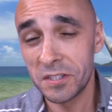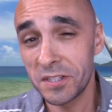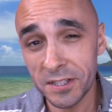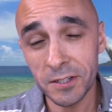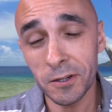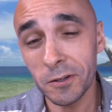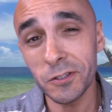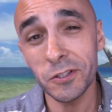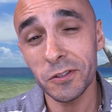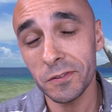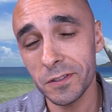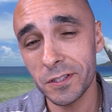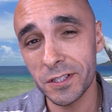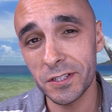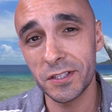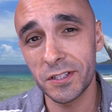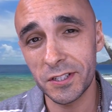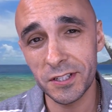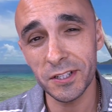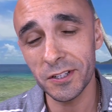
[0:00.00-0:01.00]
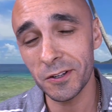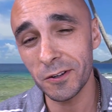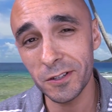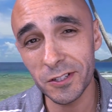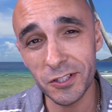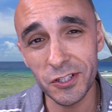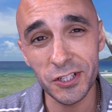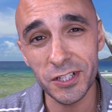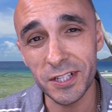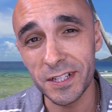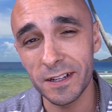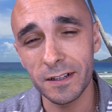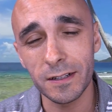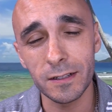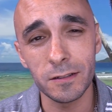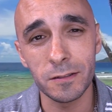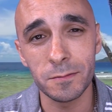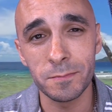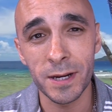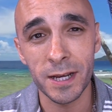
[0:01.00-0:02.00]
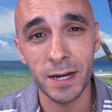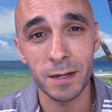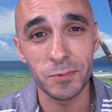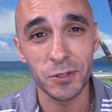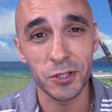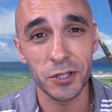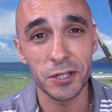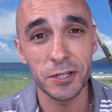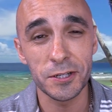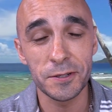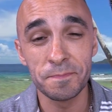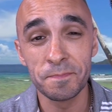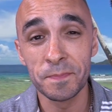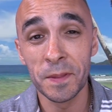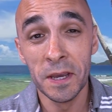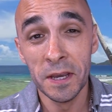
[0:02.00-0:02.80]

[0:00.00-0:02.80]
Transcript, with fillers: Synology Synology, oh man, I'm tired.